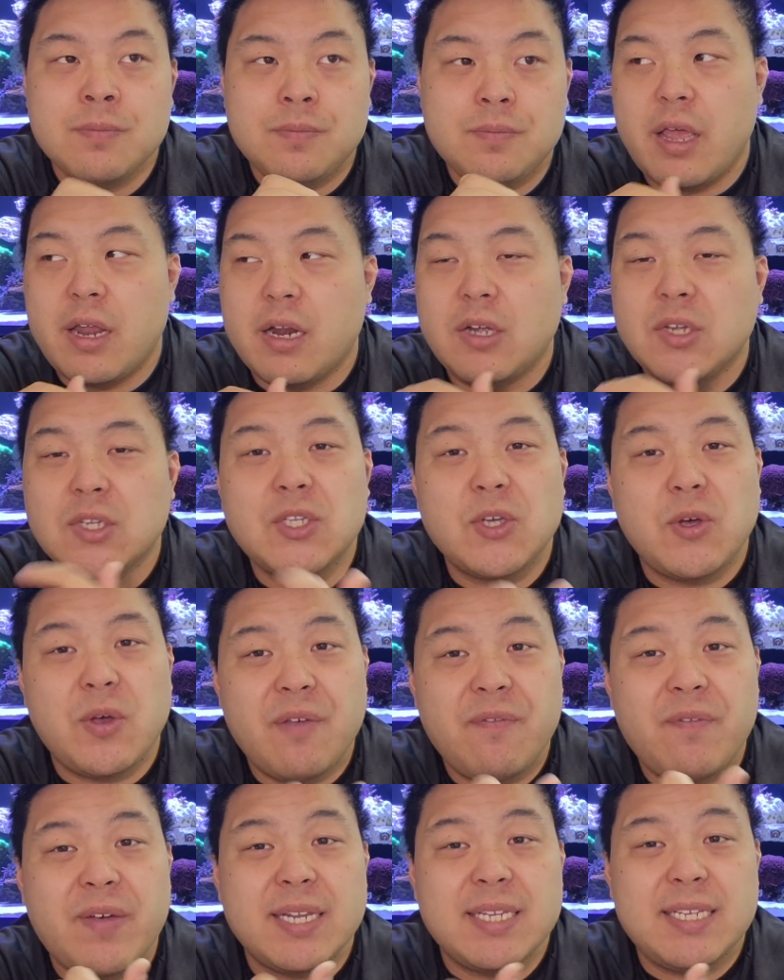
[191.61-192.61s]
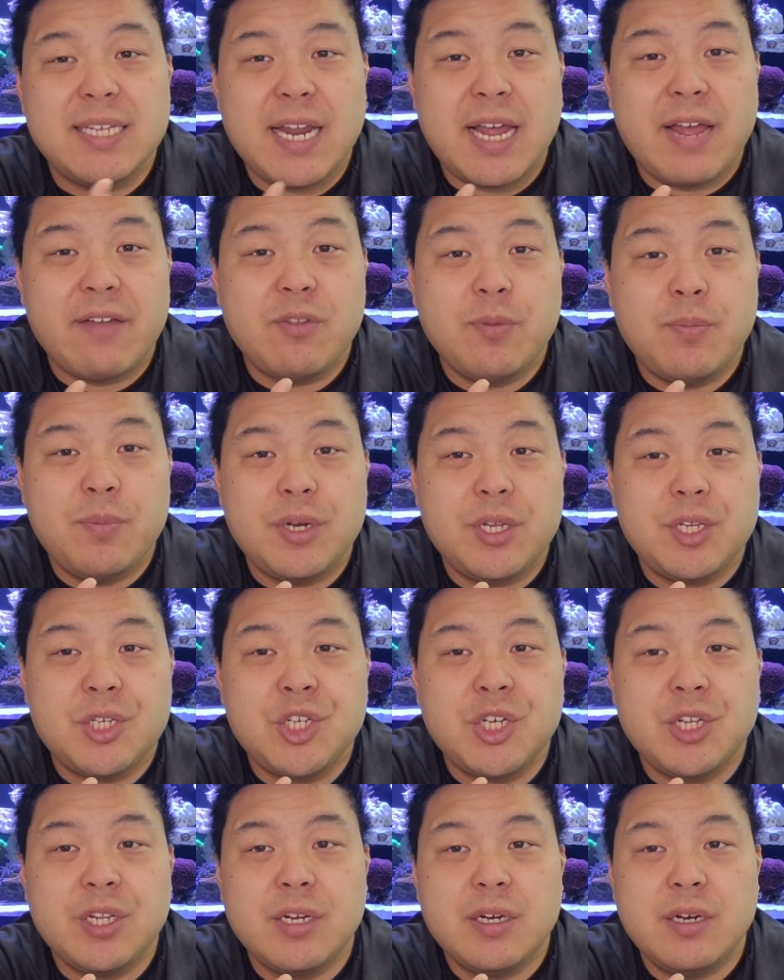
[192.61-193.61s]
And also, if I did have to put a
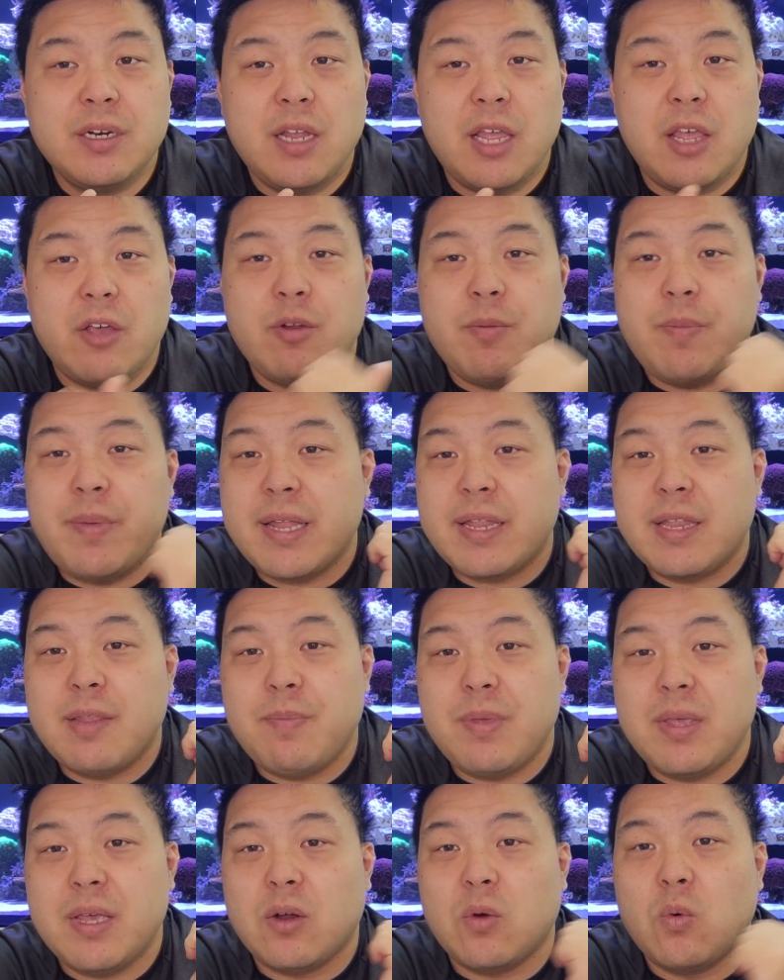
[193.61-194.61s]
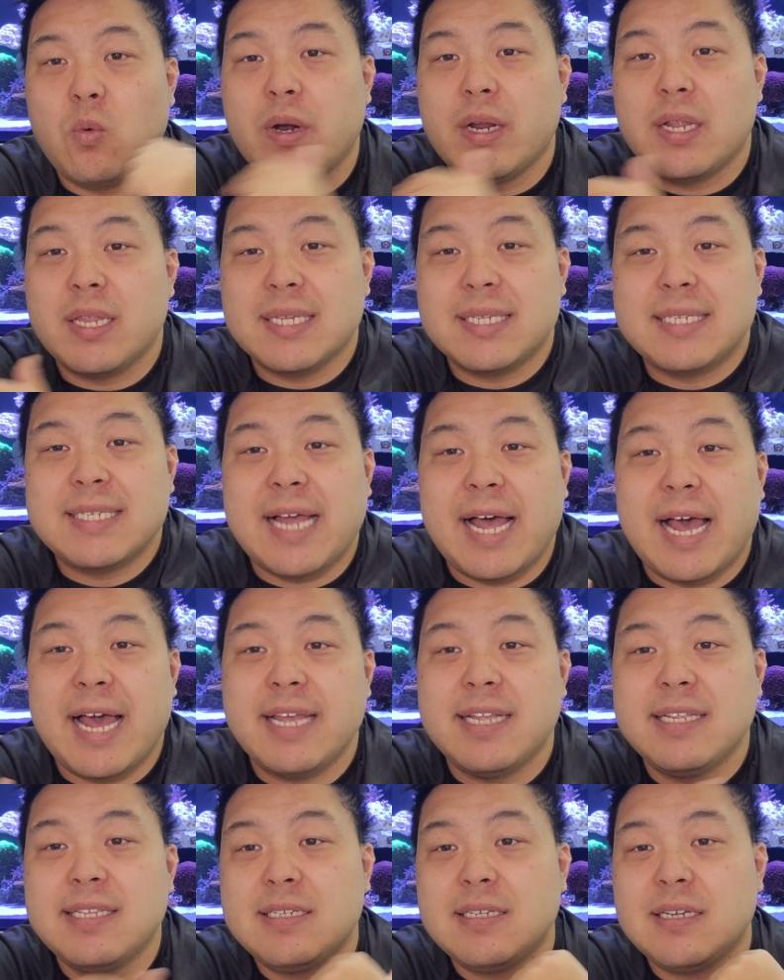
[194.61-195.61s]
chiller, it would have to be on one of the
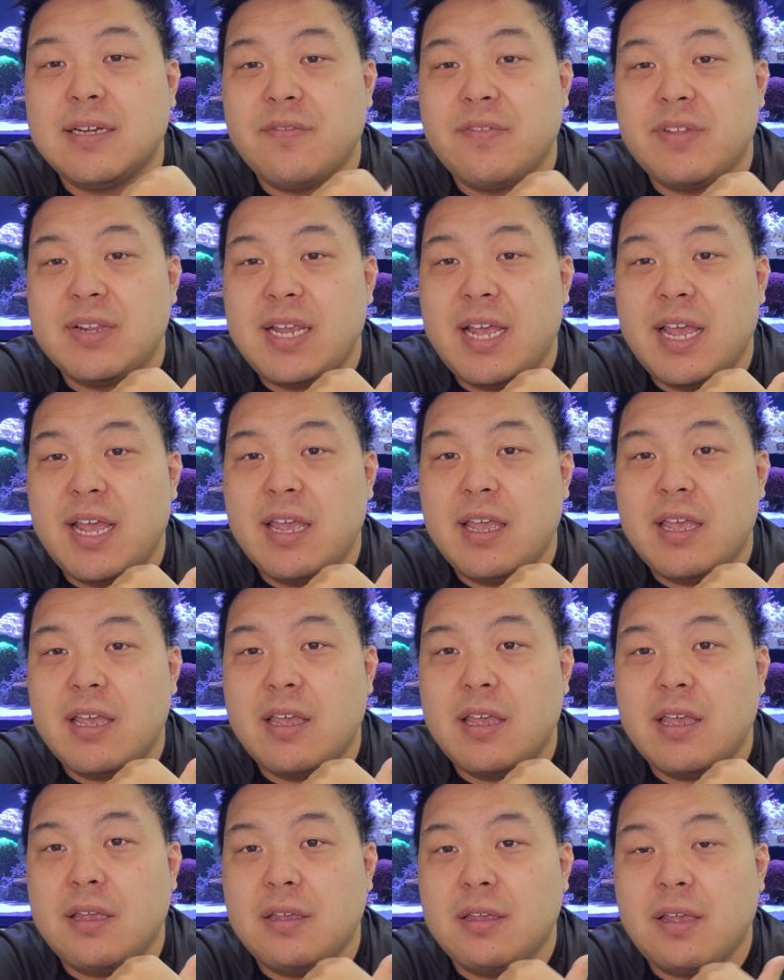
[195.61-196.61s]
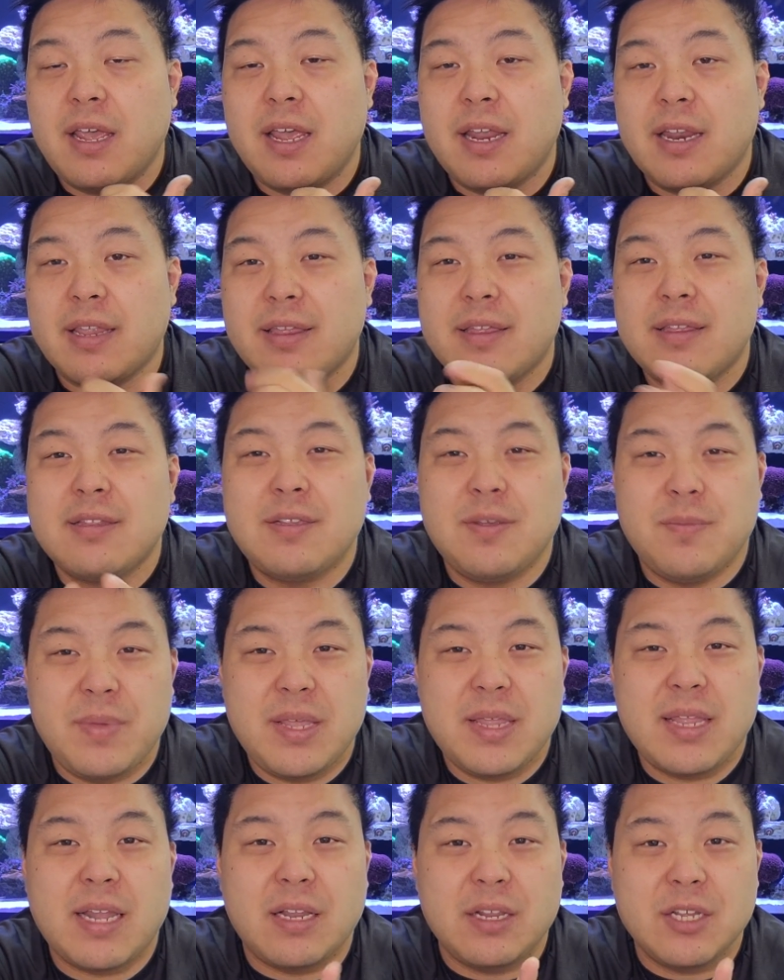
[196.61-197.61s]
sides of the tank, and to
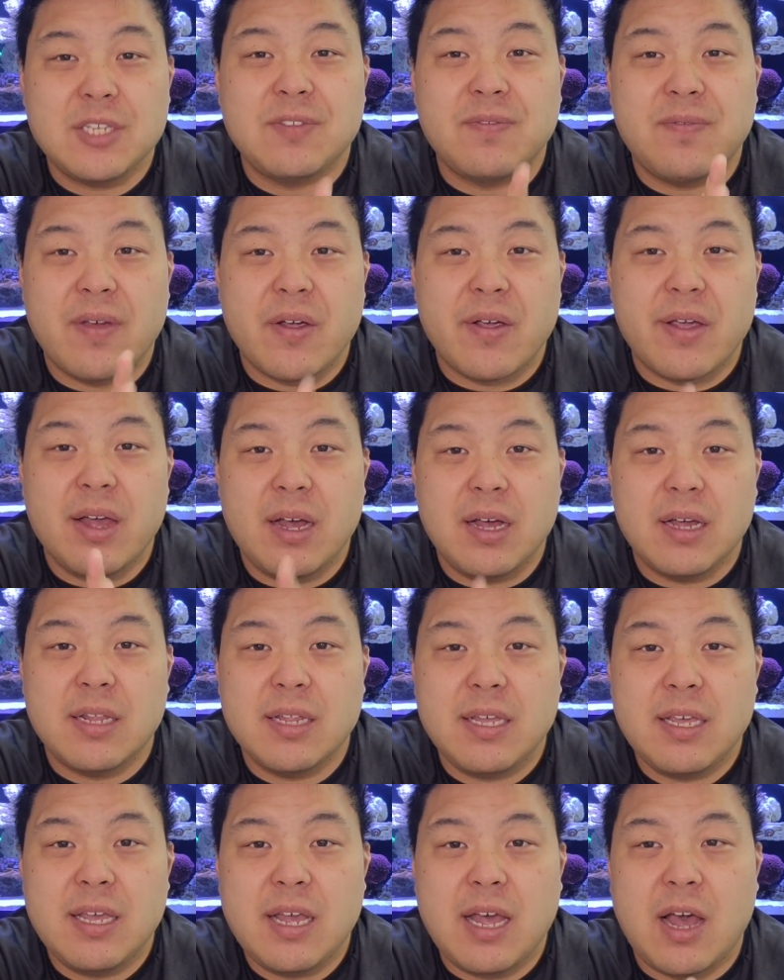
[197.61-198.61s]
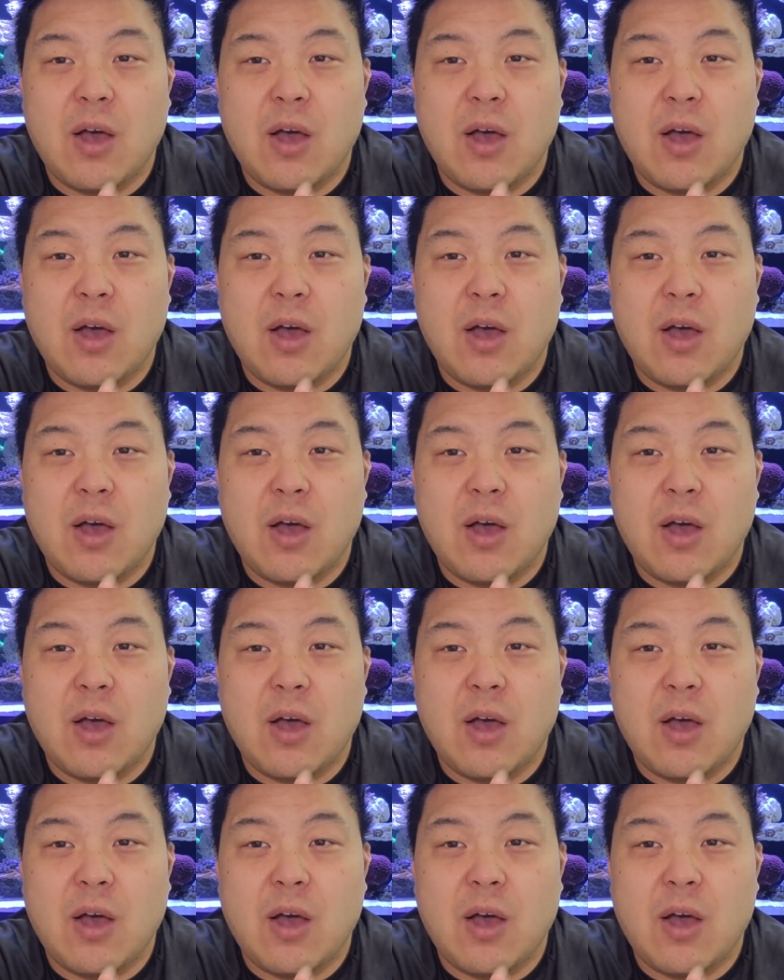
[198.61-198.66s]
me that looks very ugly.